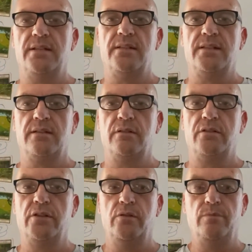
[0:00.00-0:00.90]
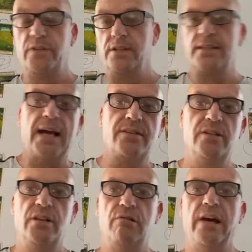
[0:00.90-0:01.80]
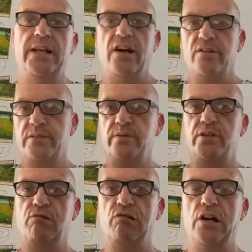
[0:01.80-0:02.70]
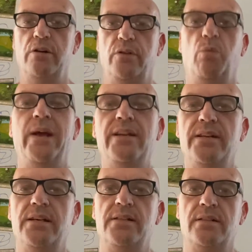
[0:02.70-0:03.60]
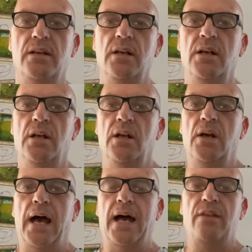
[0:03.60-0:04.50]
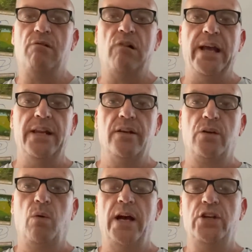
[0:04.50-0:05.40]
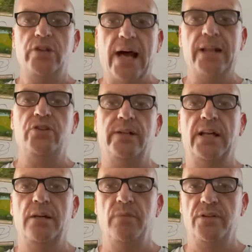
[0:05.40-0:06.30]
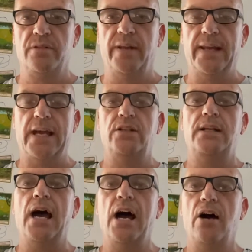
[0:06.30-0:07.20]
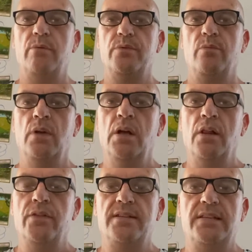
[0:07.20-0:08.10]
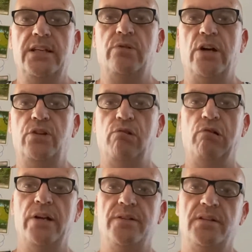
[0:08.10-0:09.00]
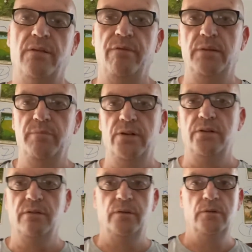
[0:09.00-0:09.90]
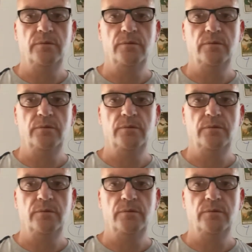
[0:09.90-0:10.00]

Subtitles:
to scatter, the rain helps them to grow. The wind and the rain are quite challenging elements, but they actually help the seed to actually grow into something beautiful.